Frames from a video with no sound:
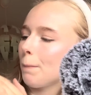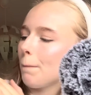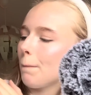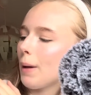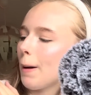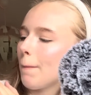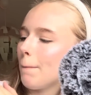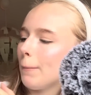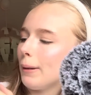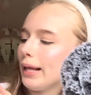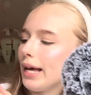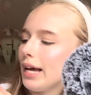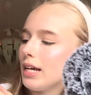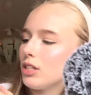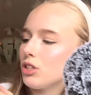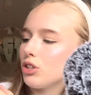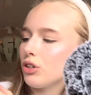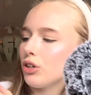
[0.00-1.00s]
a
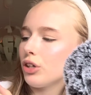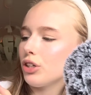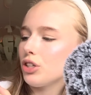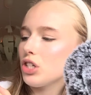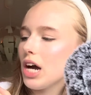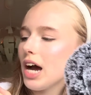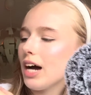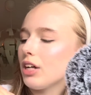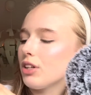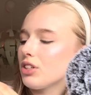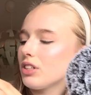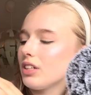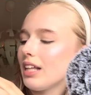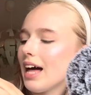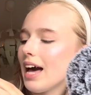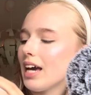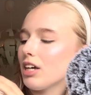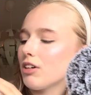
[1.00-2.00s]
place in her child's
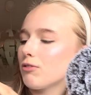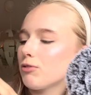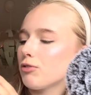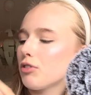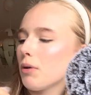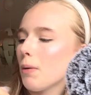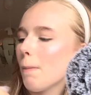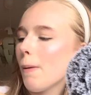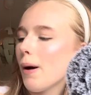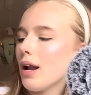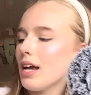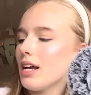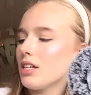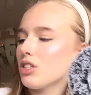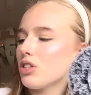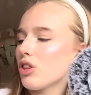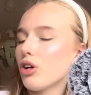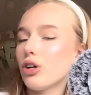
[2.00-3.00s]
life, but
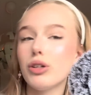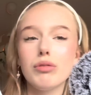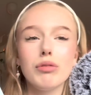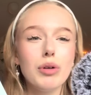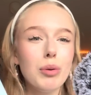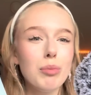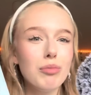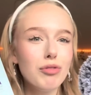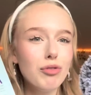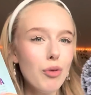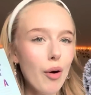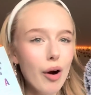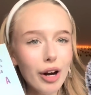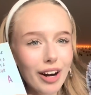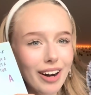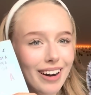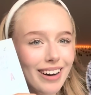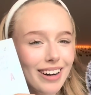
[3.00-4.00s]
is there room for
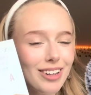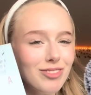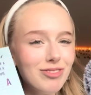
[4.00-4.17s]
her?